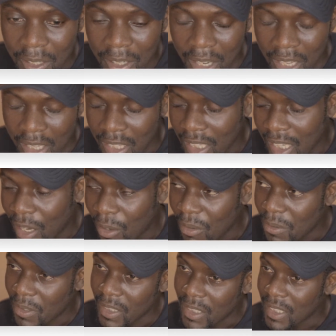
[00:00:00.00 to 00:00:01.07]
I think I'll
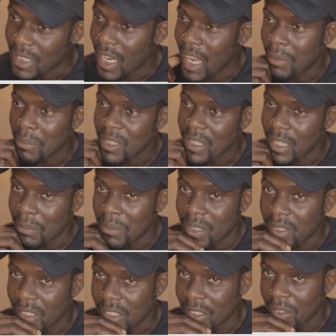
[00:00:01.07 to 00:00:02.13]
create timestamps
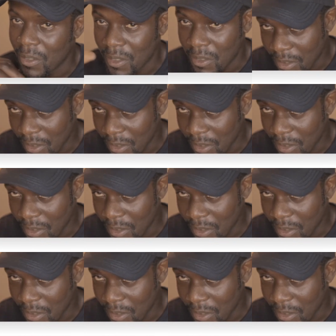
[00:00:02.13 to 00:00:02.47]
later on so